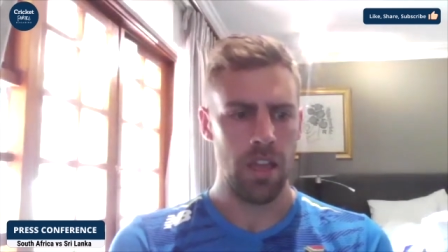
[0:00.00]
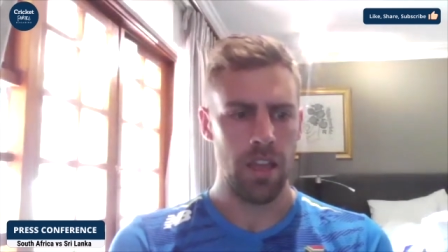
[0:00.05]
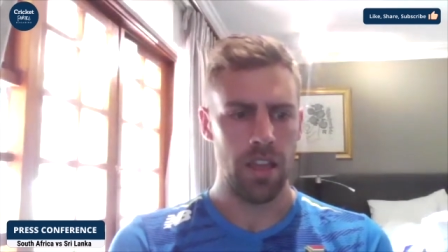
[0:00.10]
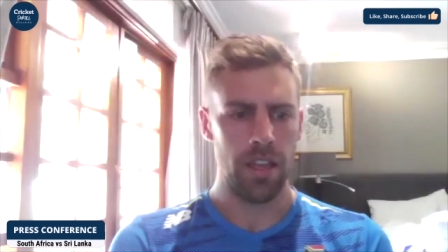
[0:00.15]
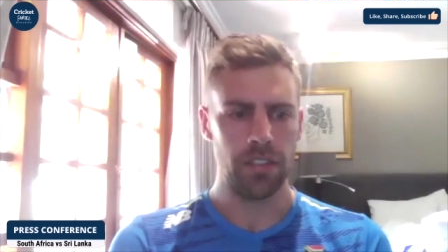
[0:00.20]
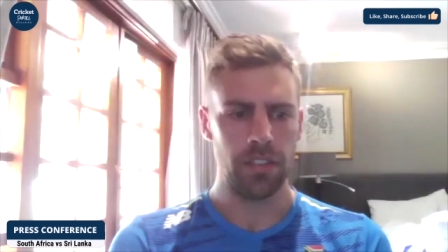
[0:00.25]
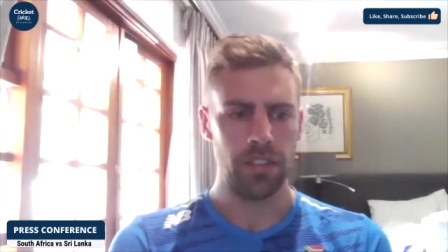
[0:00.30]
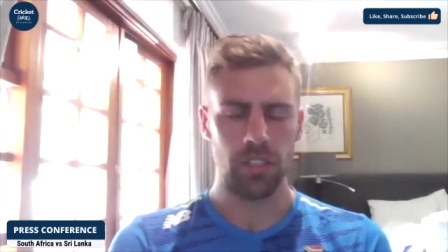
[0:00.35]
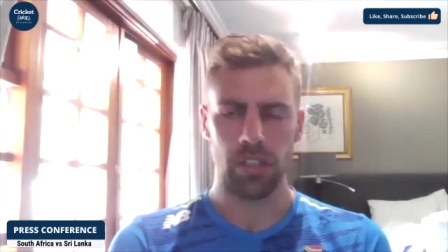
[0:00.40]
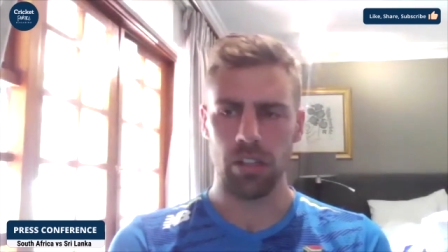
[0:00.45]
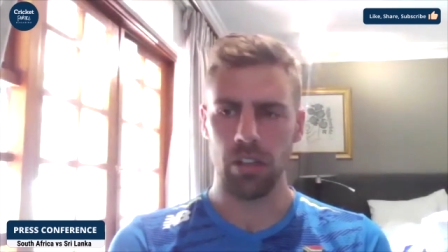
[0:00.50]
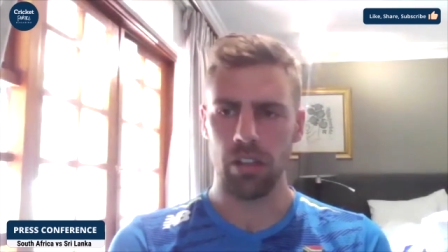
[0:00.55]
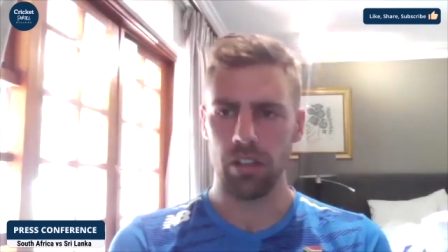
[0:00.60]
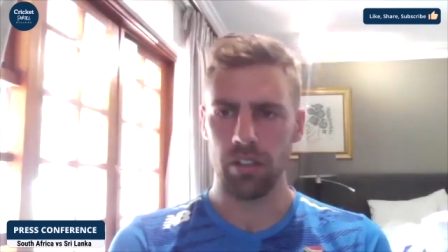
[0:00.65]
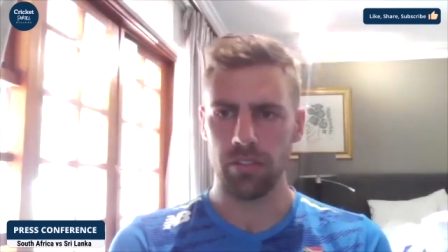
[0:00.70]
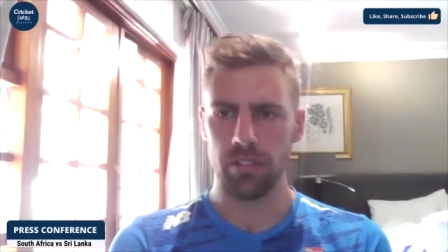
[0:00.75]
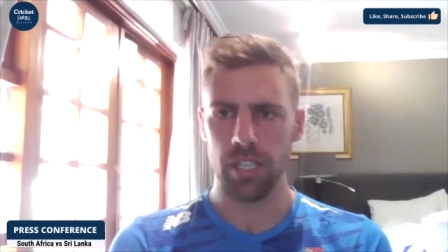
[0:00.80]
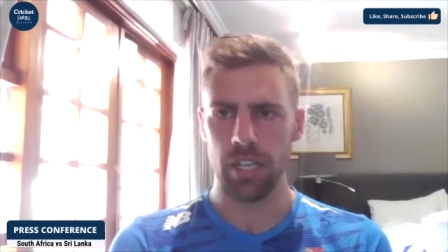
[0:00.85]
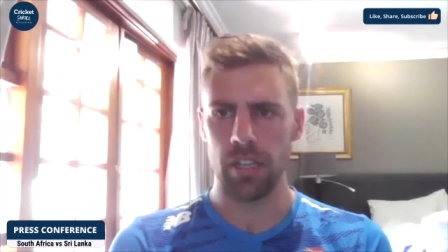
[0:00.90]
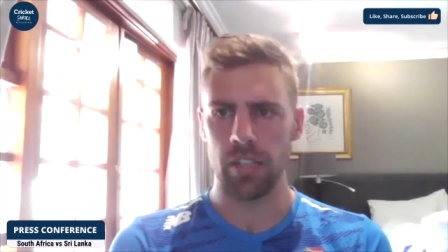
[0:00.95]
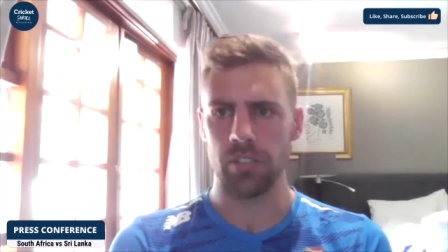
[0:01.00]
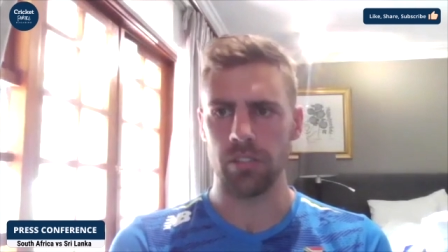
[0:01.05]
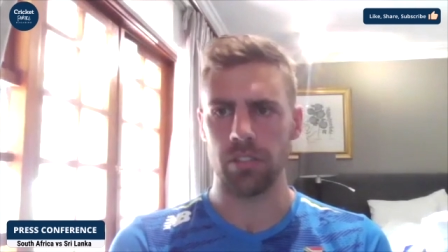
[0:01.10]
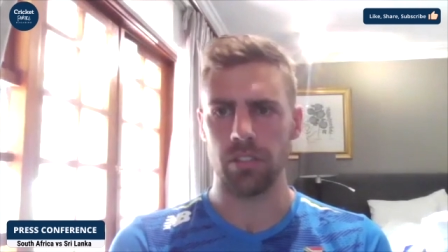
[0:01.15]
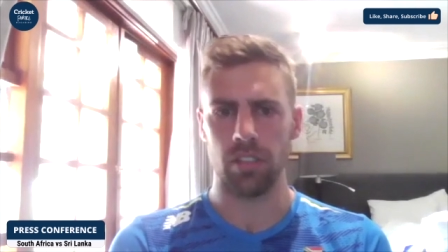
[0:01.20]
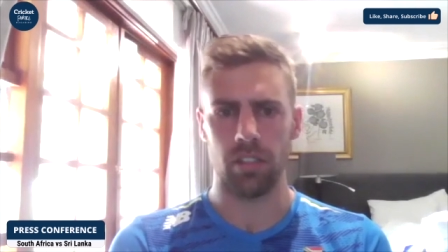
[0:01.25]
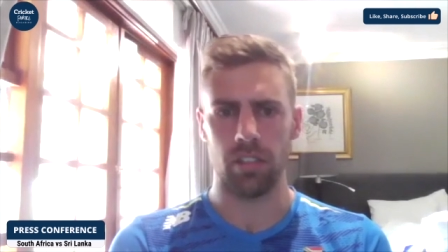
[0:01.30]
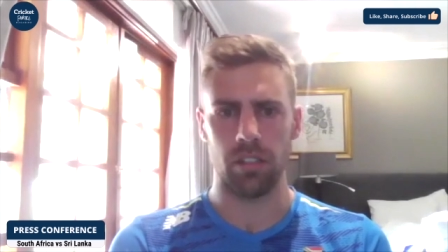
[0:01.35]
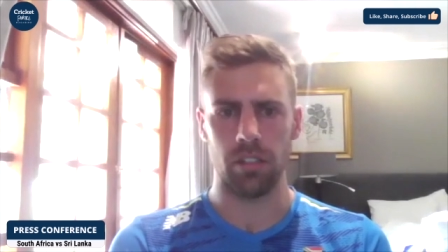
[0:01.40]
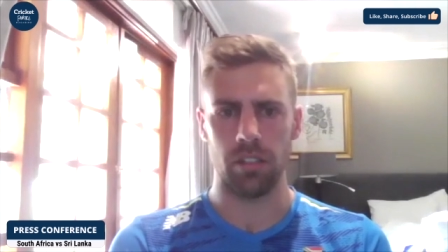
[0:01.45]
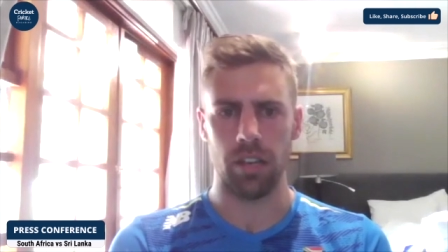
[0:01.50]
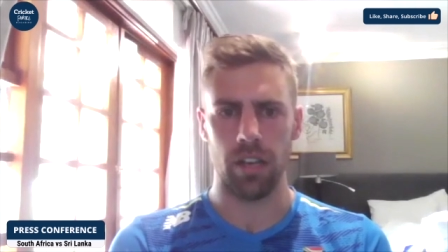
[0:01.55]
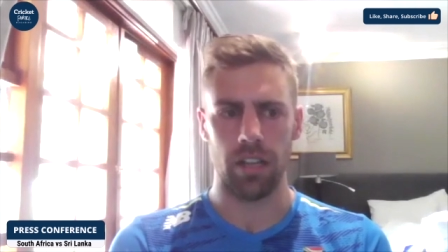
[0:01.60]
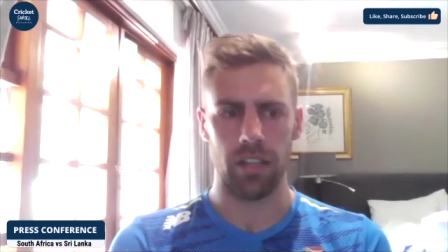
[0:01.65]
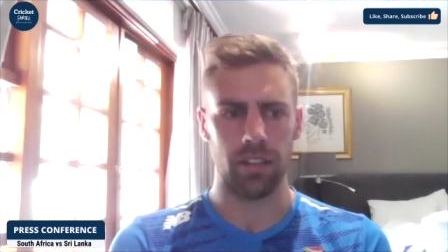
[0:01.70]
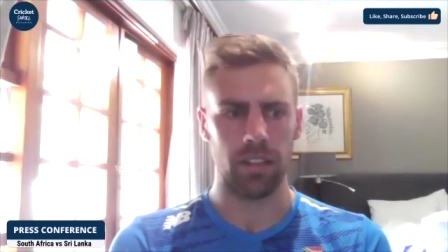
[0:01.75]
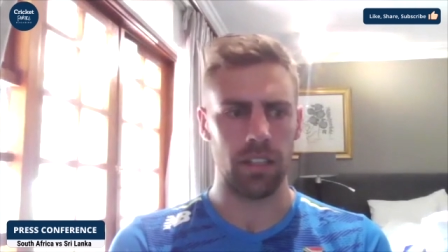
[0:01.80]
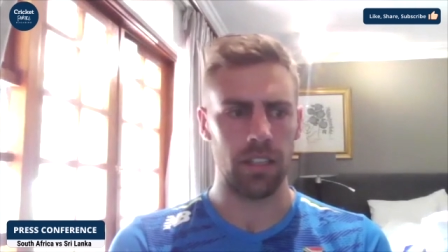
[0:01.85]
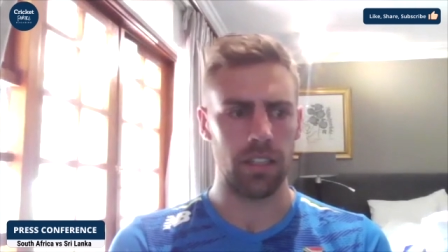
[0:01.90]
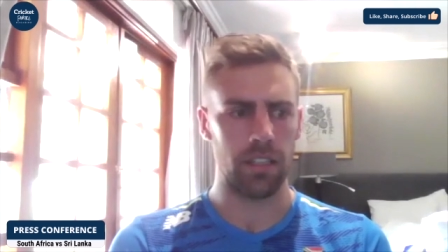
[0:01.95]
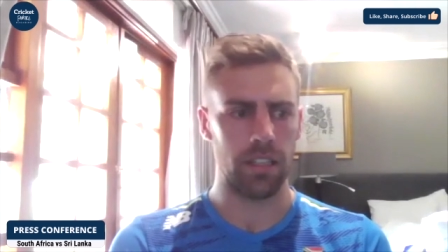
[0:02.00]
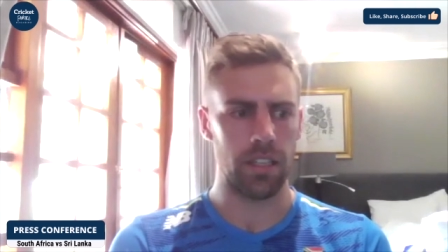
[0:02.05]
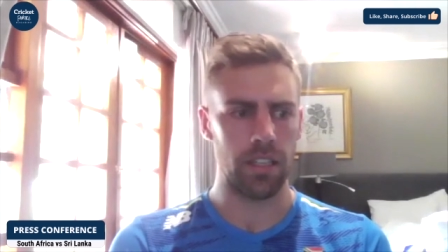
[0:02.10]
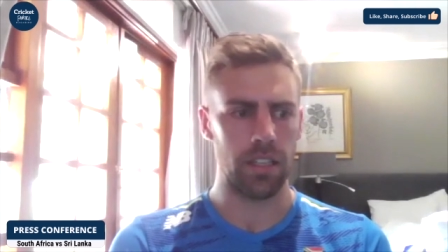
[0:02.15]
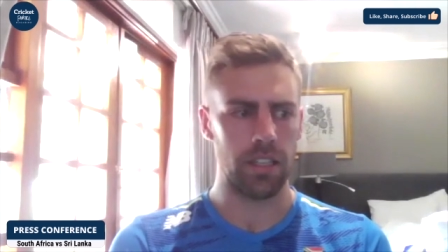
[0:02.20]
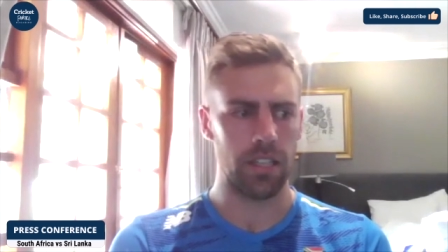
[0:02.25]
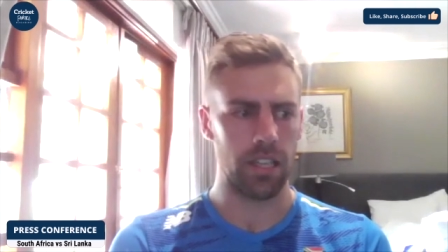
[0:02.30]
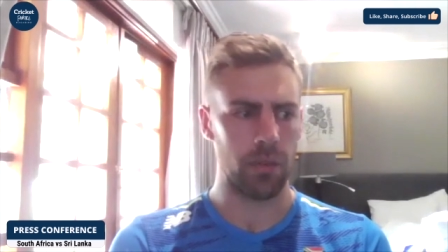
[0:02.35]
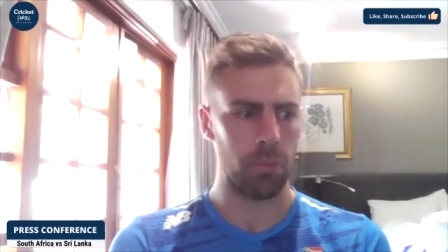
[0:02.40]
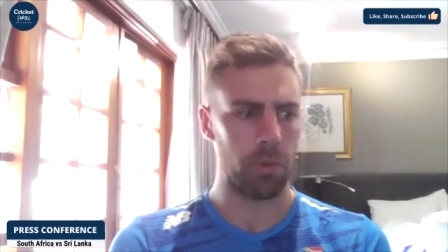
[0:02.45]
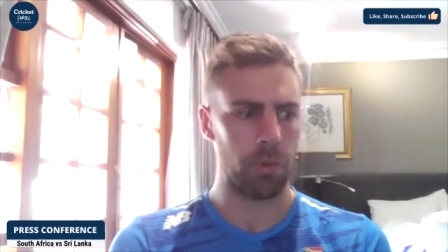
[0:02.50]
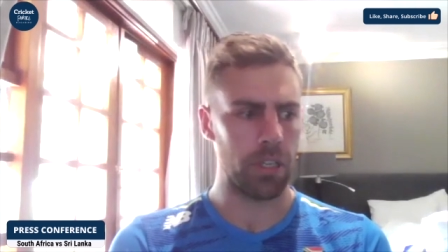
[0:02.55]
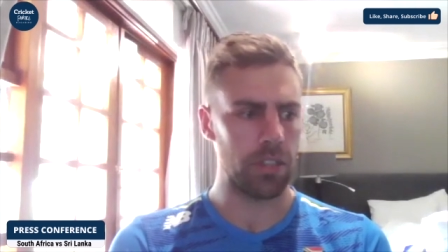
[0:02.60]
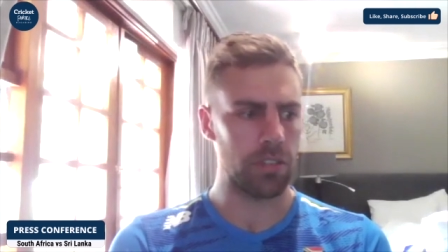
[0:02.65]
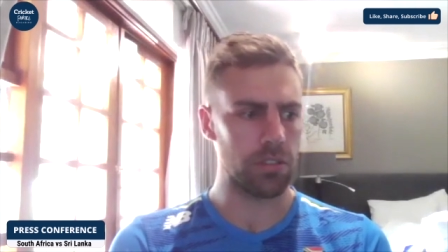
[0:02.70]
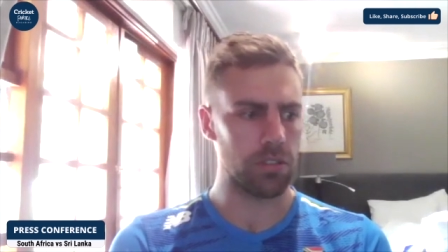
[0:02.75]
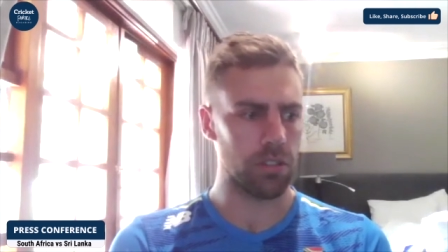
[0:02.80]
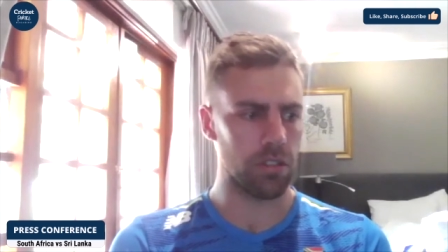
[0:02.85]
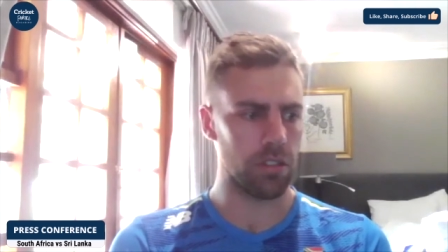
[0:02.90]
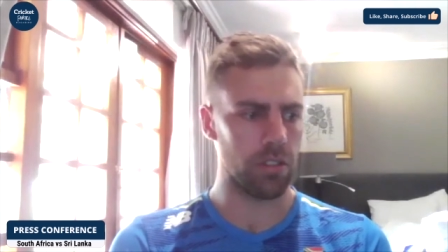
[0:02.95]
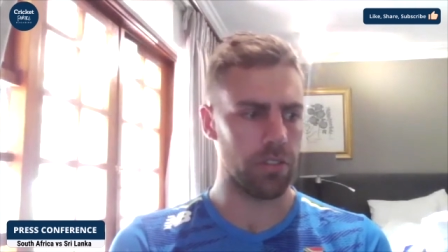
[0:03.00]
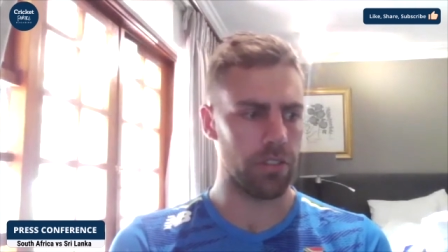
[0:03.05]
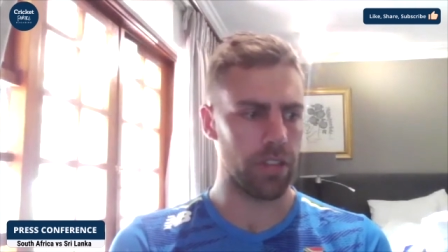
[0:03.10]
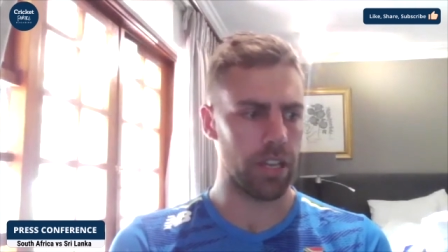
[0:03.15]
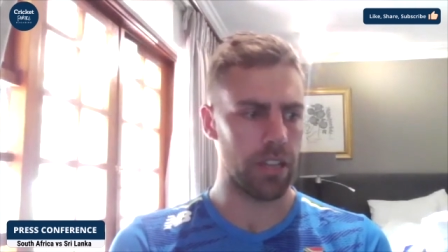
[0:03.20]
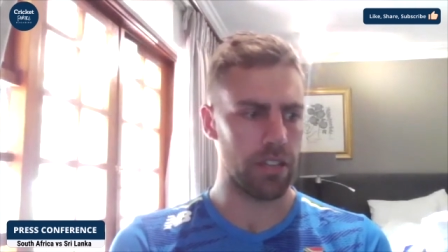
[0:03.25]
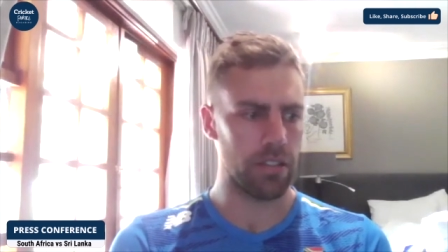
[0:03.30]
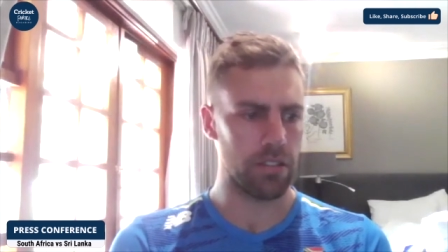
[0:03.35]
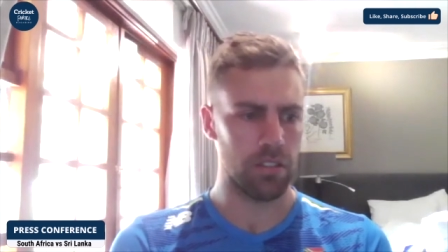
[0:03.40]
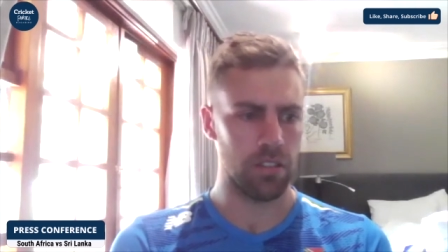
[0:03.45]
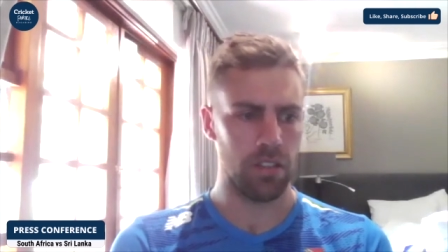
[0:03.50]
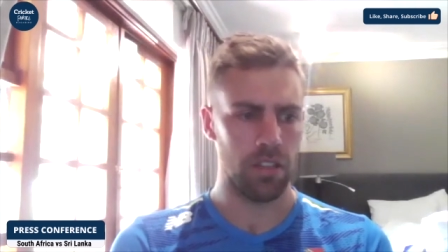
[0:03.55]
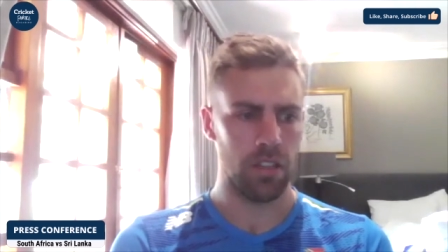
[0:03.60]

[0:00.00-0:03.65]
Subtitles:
he's got a lot of talent. So I think he can bring sort of that.